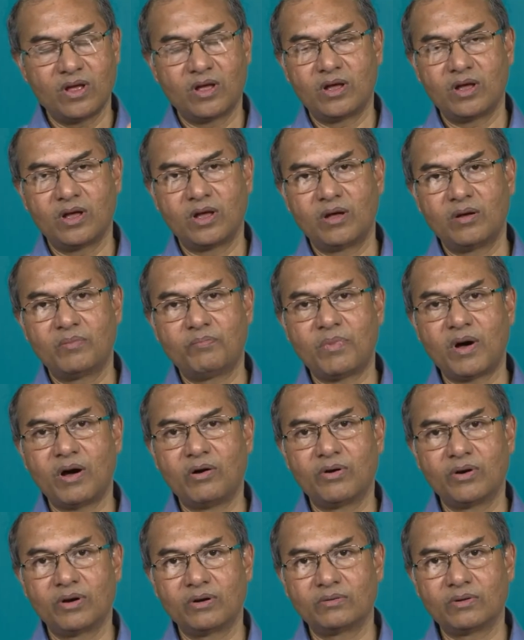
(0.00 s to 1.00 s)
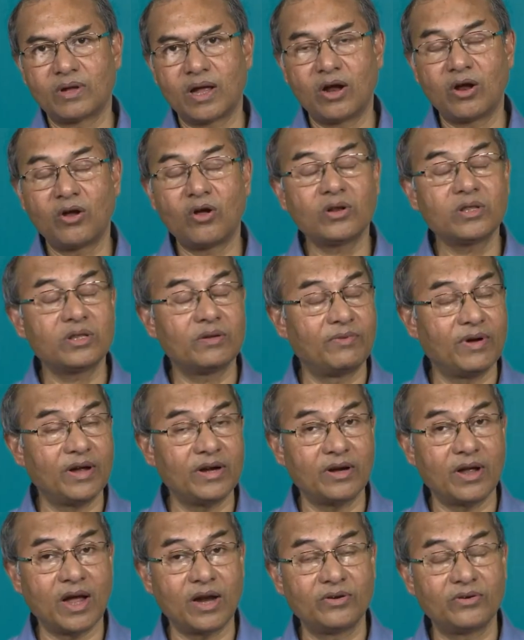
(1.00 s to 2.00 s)
uh, power uh, or the
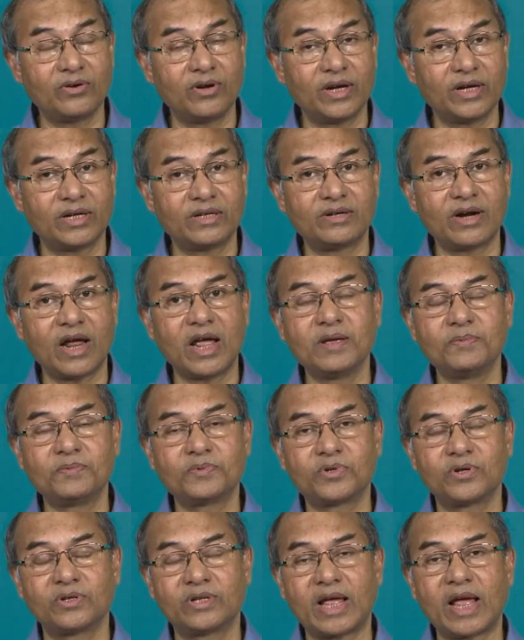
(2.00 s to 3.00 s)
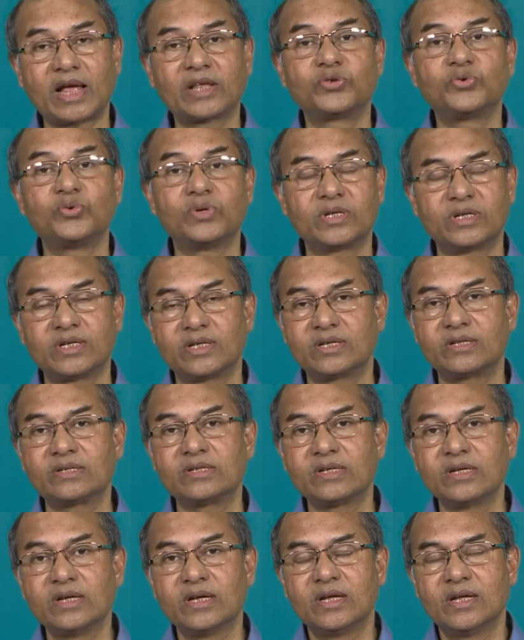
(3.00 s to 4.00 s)
hydraulic drives or the actuators
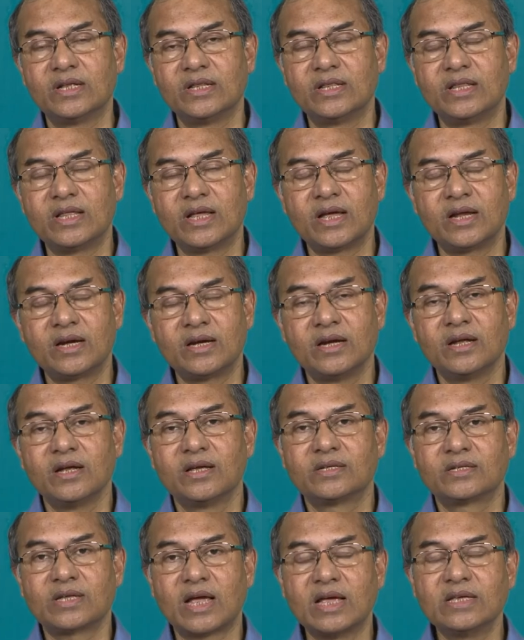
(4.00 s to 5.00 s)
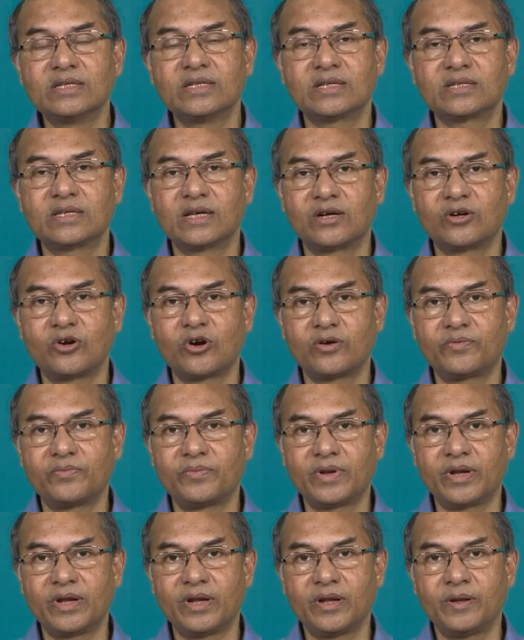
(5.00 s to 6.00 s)
their sizes are not
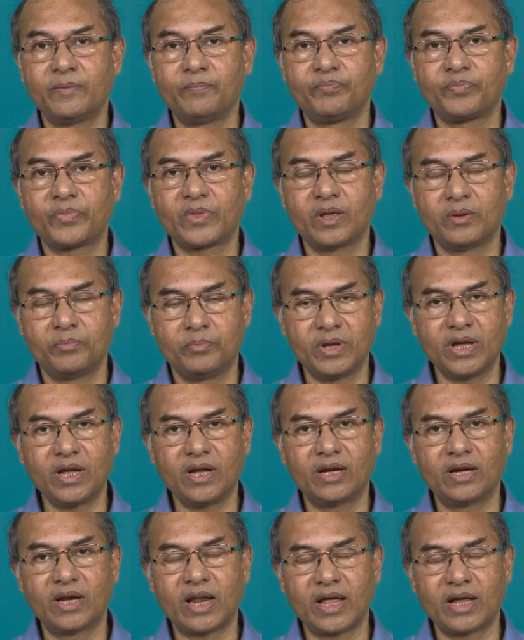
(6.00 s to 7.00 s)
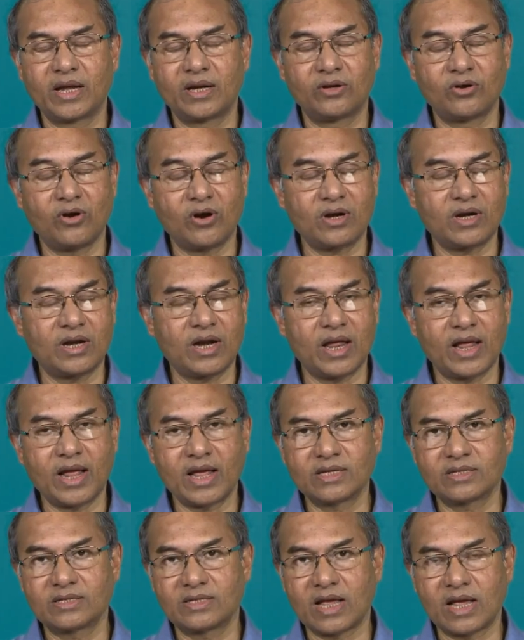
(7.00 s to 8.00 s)
very big like not
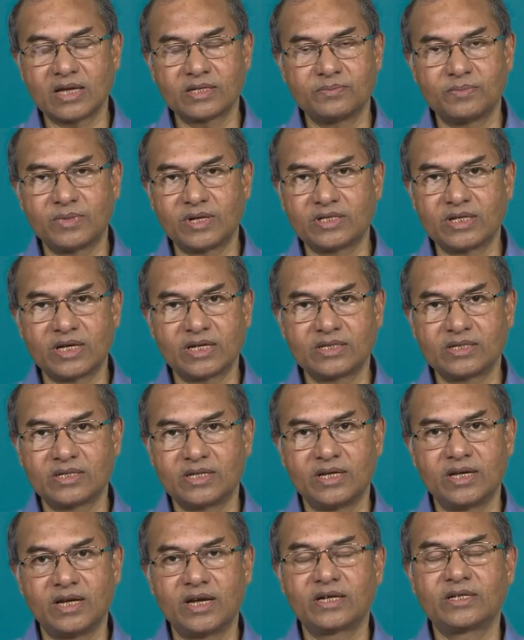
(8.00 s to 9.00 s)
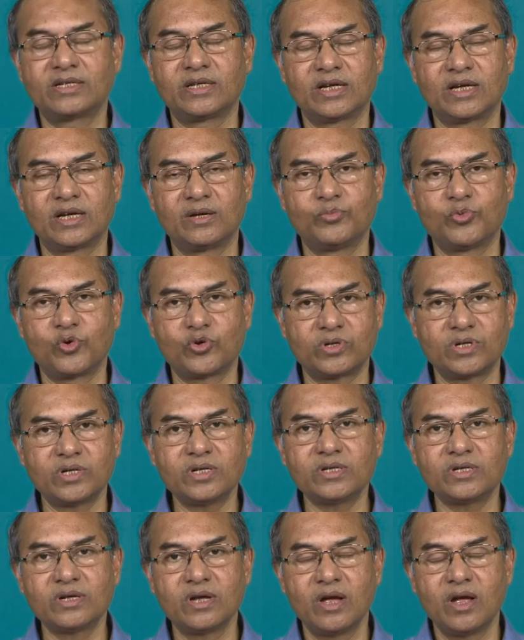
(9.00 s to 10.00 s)
as, as much as the electrical
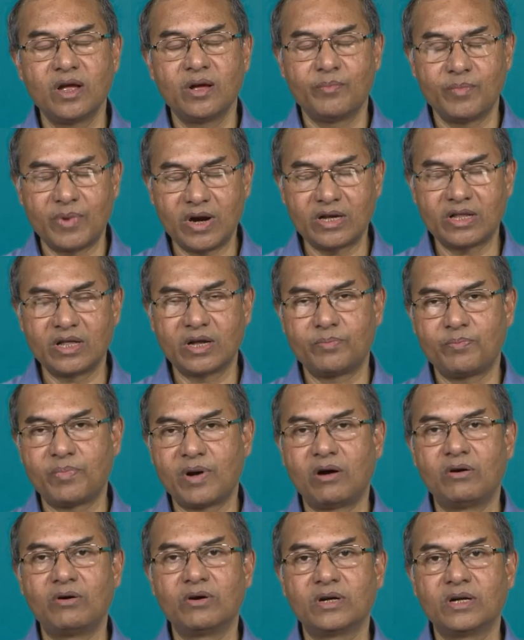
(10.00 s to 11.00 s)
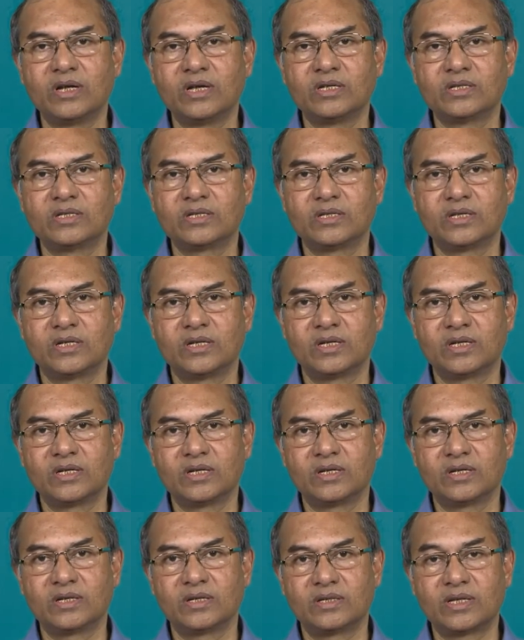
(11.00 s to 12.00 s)
motors, but their power is
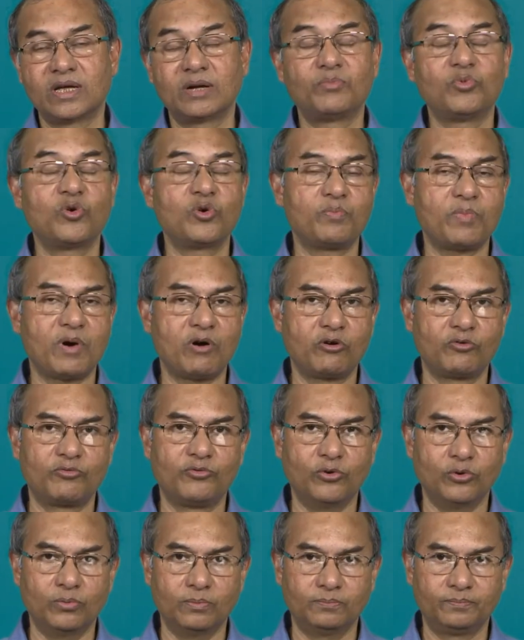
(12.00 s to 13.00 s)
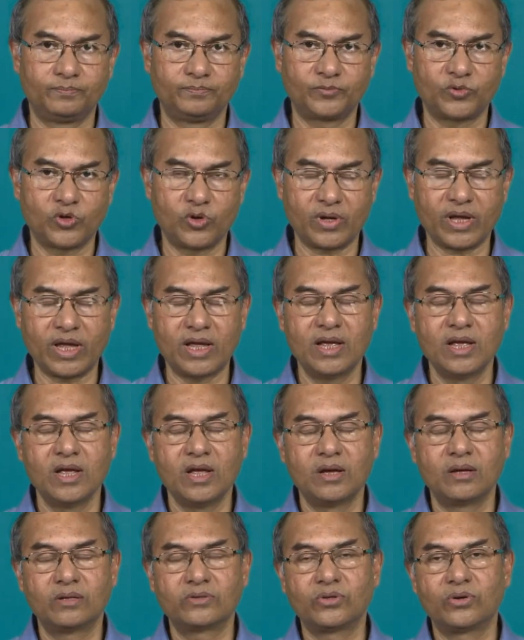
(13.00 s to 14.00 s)
uh, they are more powerful. Okay.
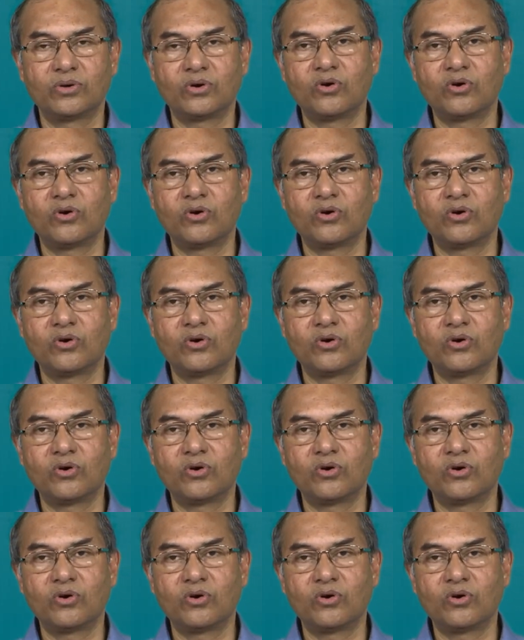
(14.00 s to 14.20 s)
So,